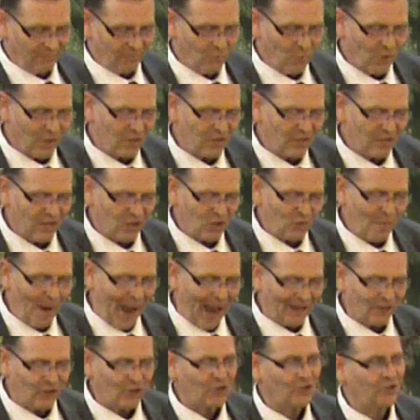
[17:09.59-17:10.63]
was
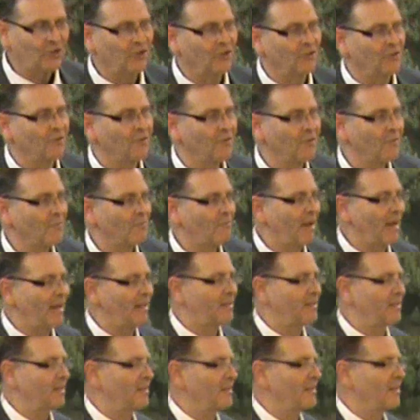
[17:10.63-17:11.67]
dispatched to
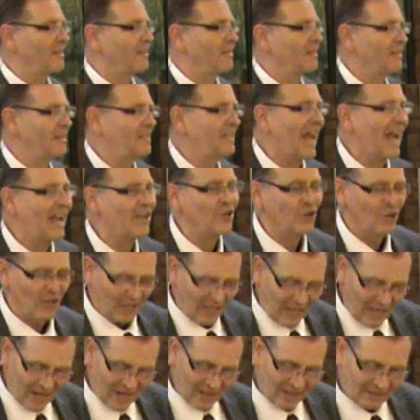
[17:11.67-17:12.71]
meet Daniel
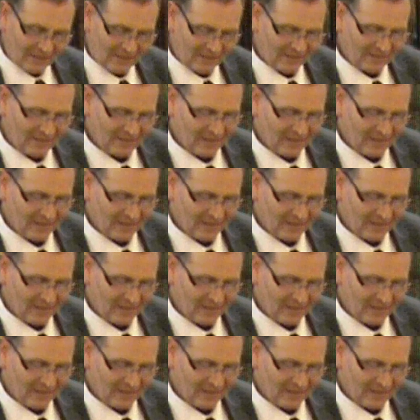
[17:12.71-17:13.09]
again.